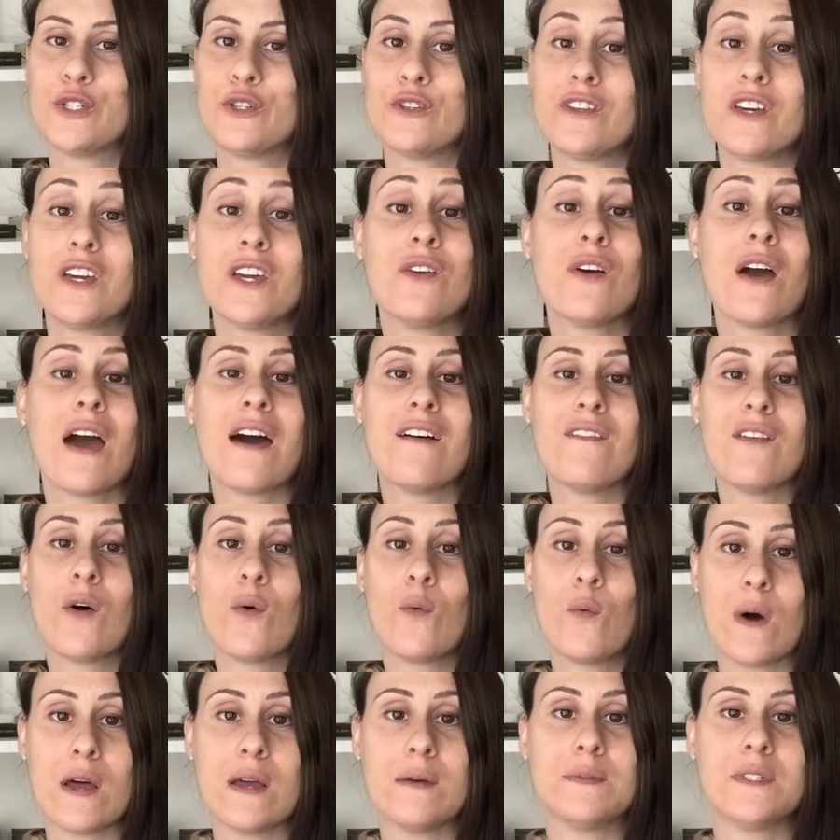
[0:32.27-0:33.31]
sure that you have a
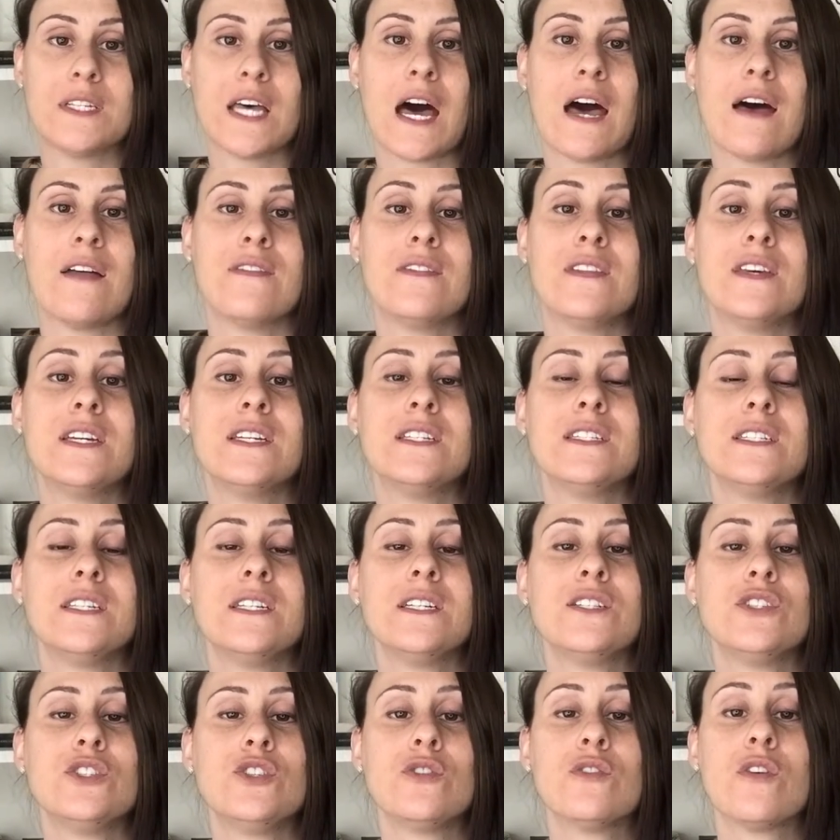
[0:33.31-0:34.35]
website. This
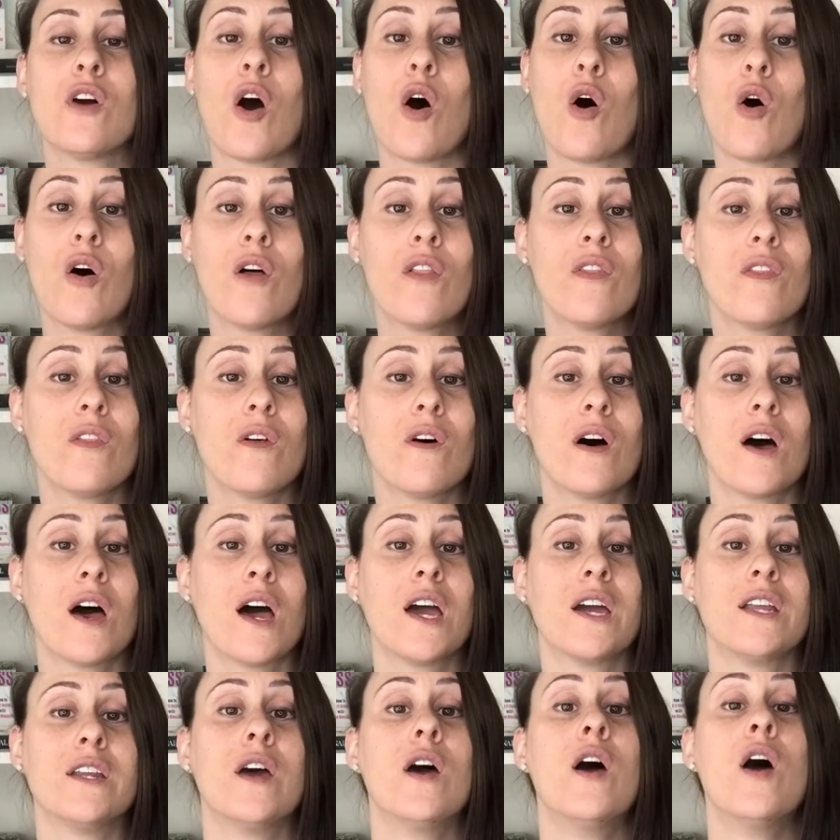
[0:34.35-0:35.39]
is your
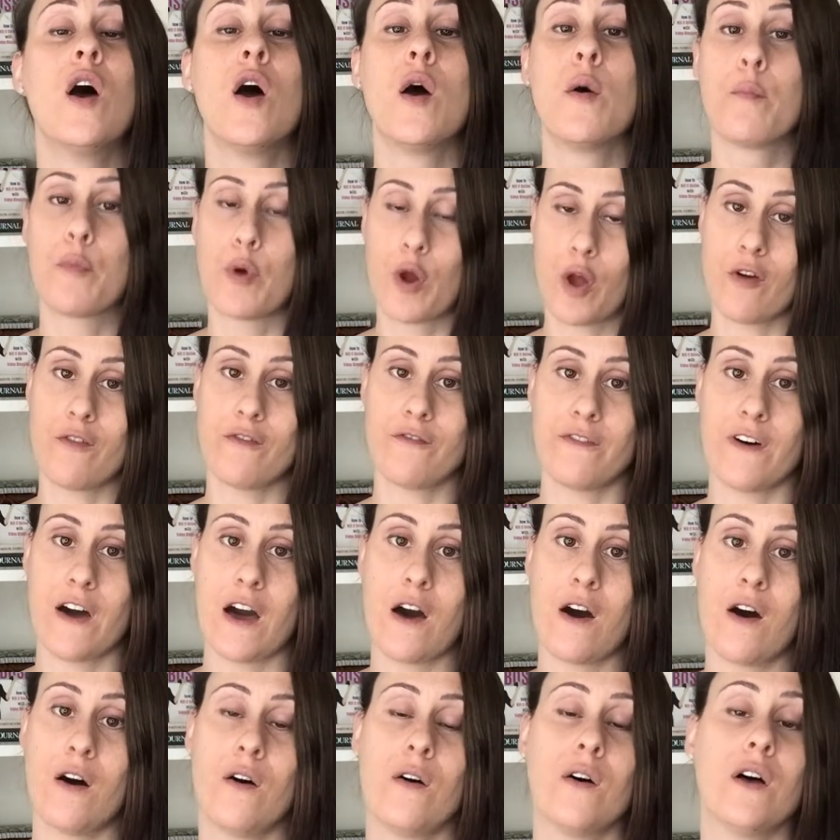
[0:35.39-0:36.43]
online
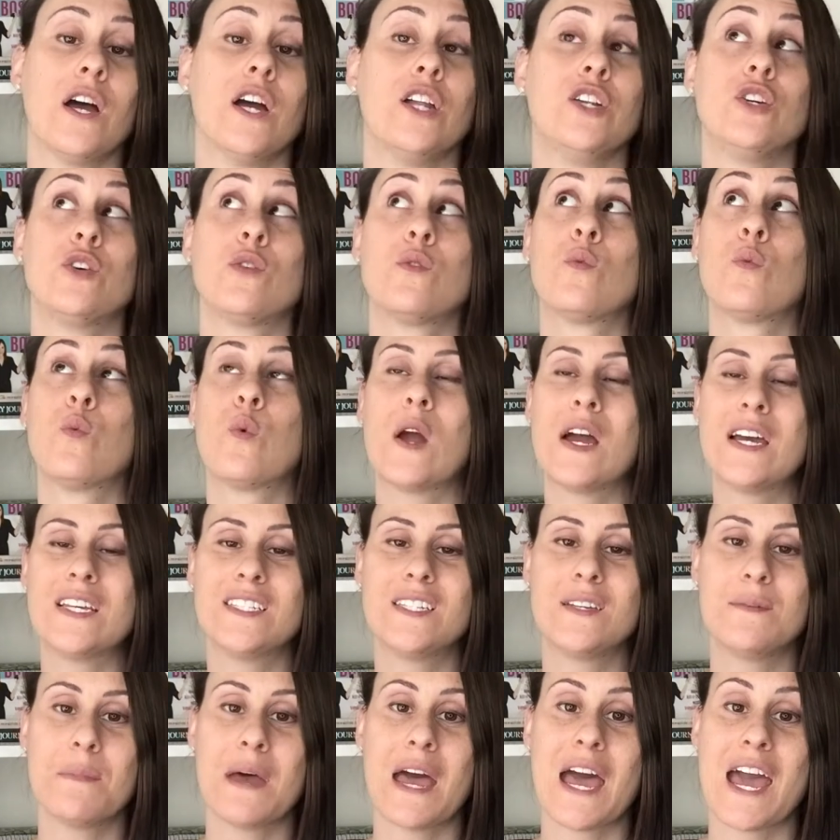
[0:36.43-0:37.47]
profile and your
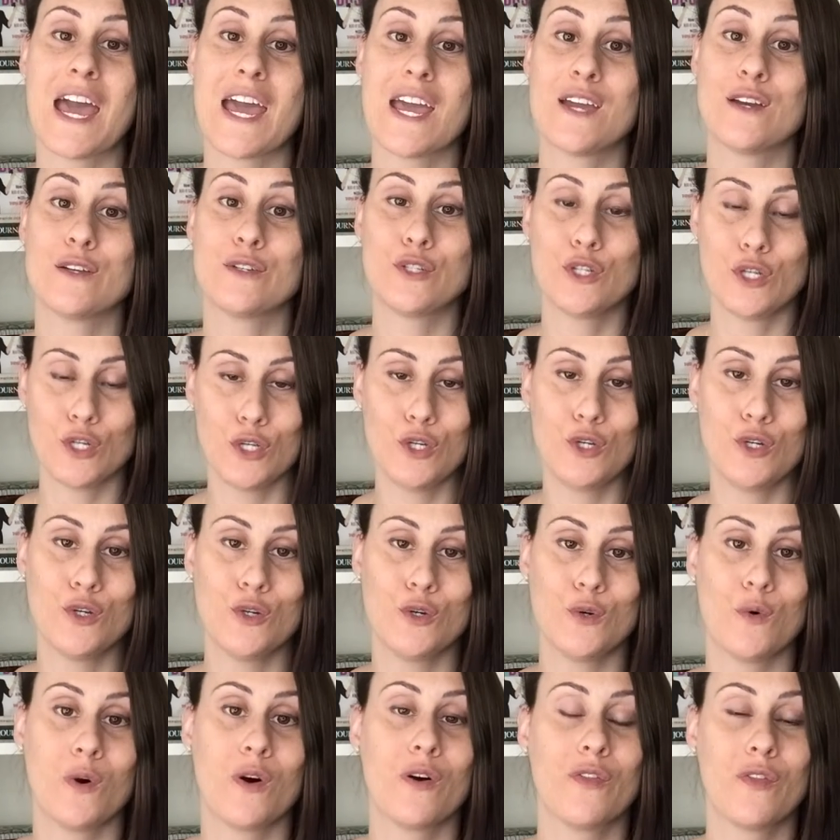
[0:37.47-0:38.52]
resume
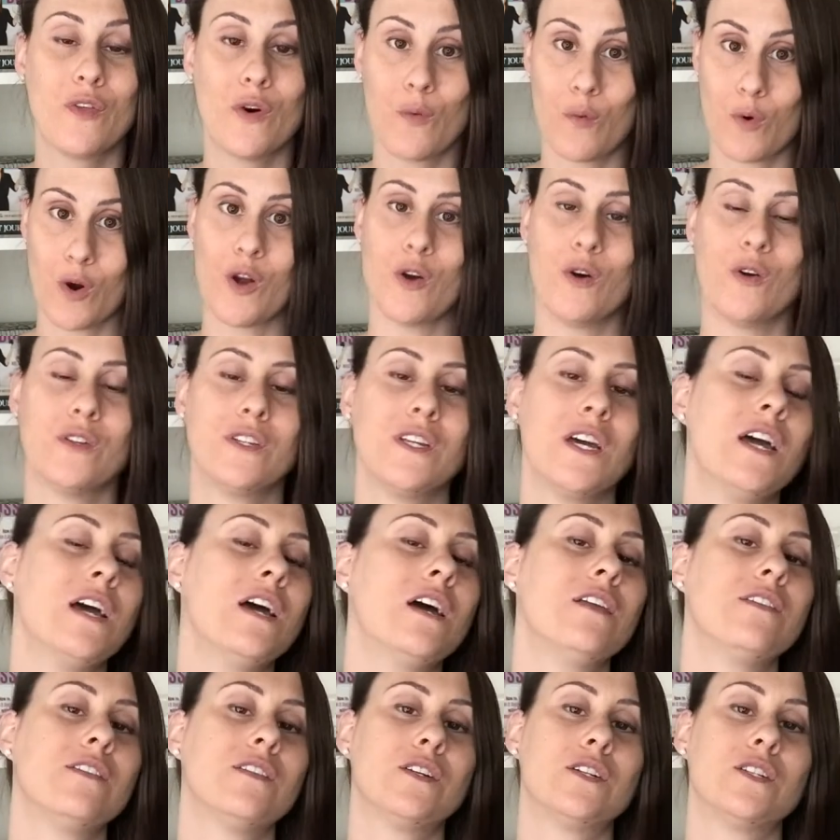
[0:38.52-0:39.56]
to the world.
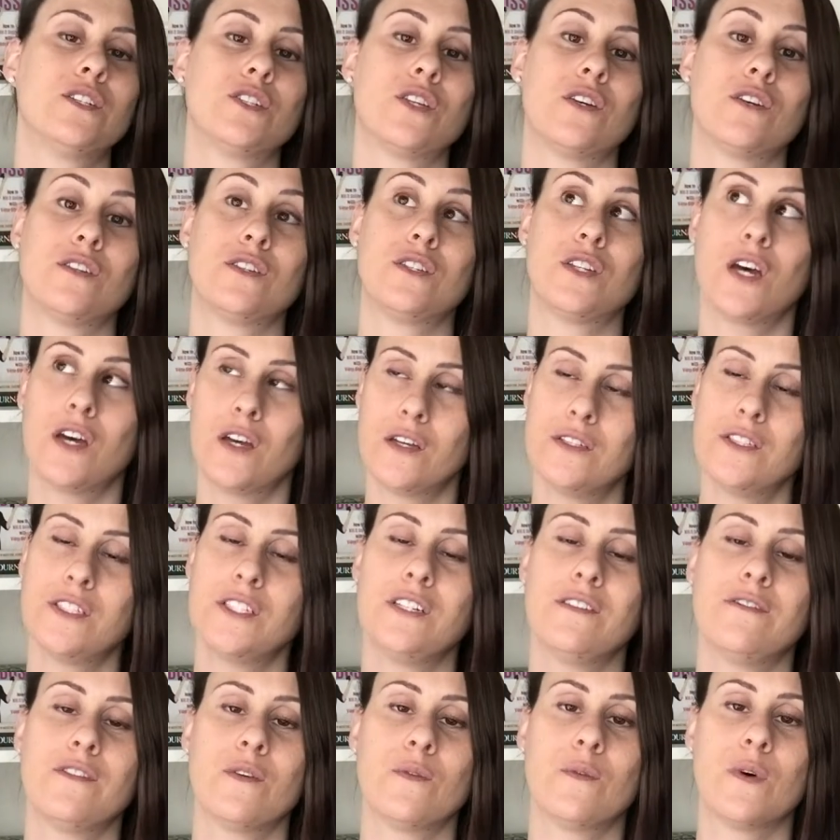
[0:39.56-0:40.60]
There's tons of
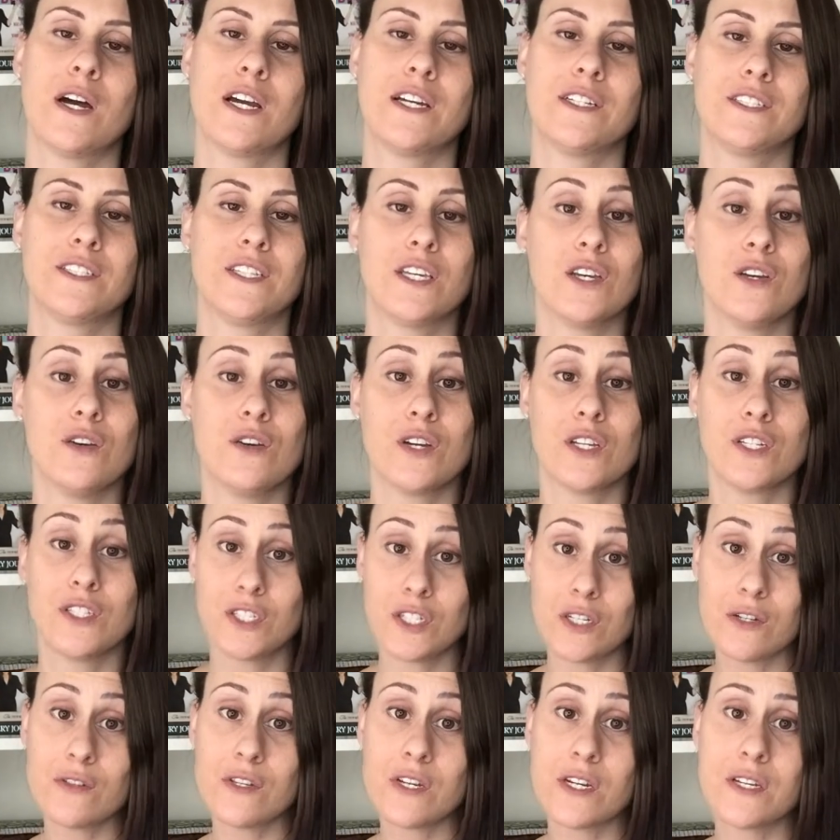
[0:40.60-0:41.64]
different ways that you can
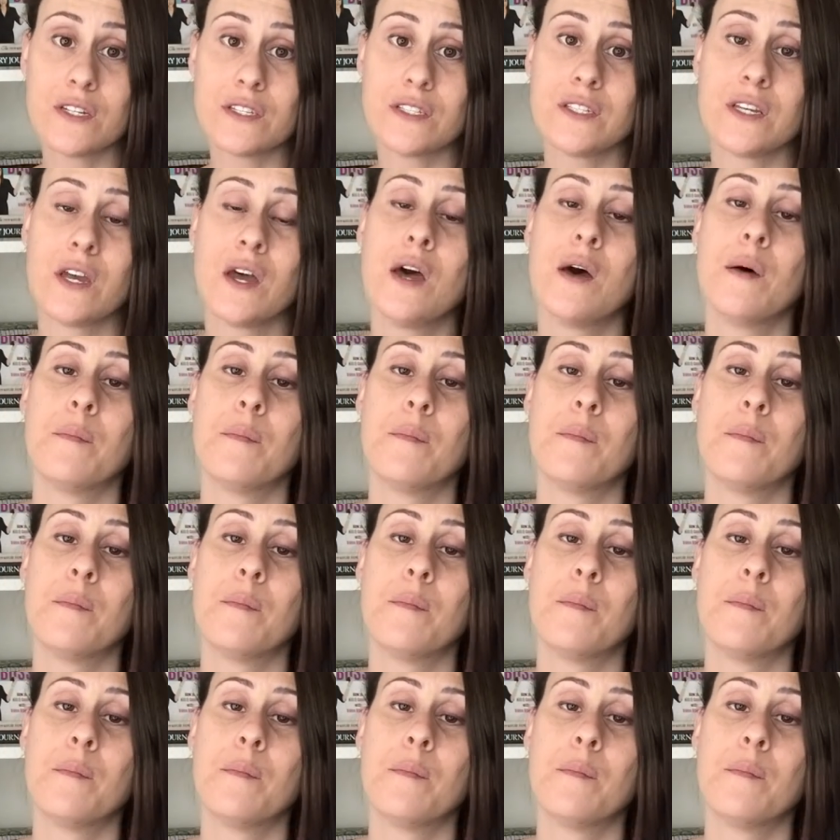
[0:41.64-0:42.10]
do this,